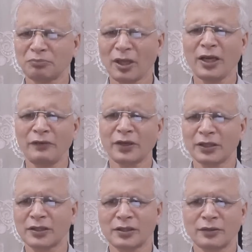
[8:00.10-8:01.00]

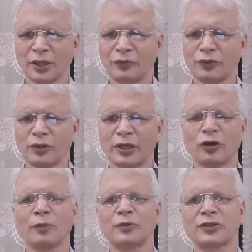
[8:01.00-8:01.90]
anyways, if you
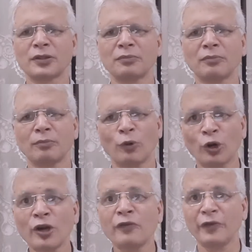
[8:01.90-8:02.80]
adopt some
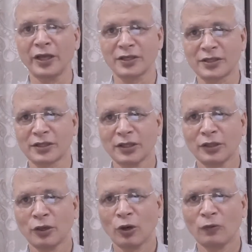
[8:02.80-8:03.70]
modern ways
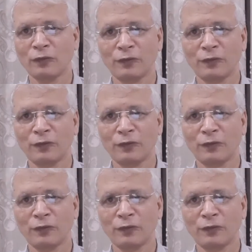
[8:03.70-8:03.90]
of